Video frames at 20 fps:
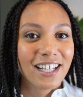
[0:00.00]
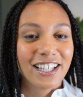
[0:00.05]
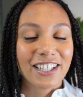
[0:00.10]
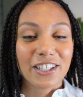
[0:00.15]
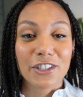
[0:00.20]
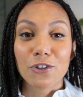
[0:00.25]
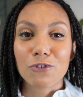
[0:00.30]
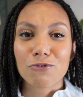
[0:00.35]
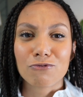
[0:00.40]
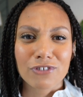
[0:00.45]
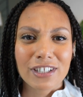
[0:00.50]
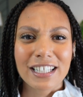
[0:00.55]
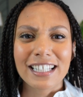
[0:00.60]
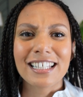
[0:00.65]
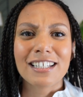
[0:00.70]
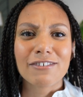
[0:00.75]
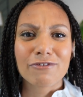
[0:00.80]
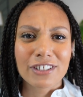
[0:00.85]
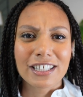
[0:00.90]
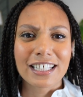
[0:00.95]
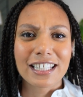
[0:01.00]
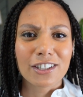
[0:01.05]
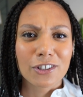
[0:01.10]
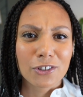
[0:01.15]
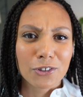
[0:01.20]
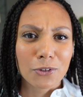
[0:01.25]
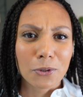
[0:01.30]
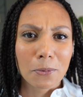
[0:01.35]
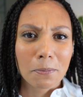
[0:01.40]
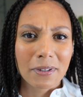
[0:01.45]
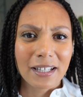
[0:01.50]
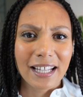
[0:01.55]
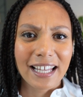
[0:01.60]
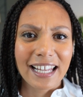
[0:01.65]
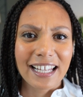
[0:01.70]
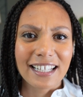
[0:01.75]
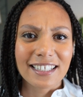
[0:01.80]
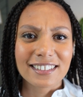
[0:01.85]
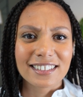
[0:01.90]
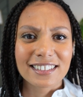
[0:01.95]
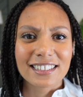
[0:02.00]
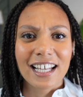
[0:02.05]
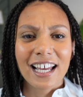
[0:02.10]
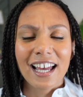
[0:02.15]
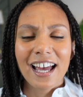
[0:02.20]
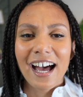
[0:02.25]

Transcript: You know, really cool place.